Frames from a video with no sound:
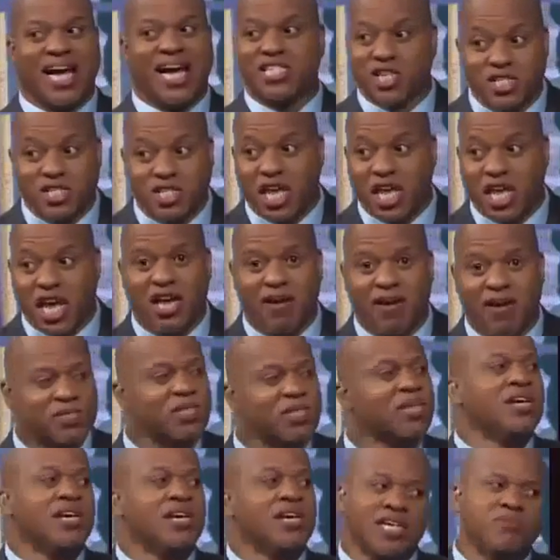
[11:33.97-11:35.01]
Not just
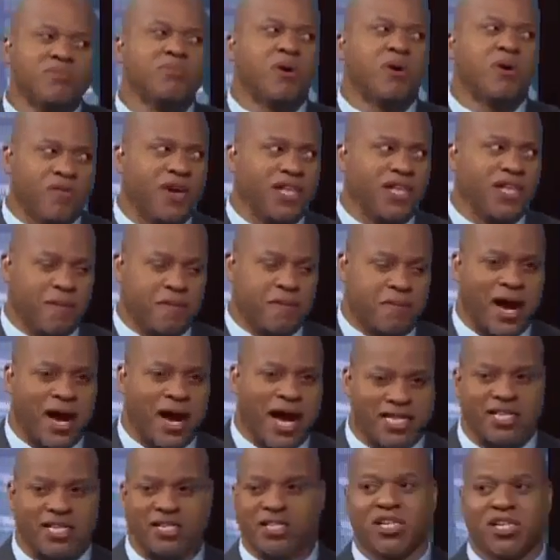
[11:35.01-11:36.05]
games. He's motivated to
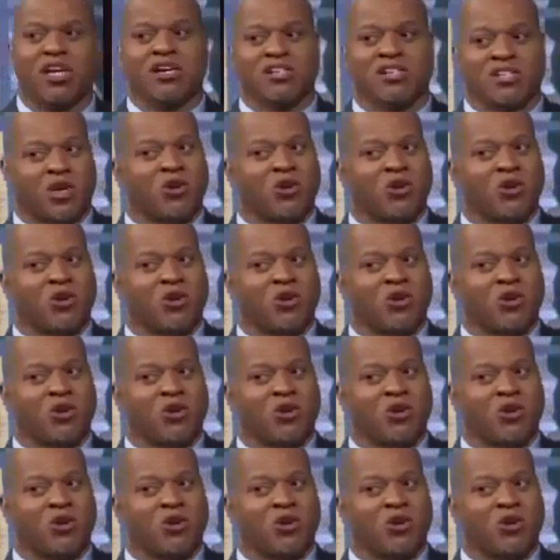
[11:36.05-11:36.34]
practice.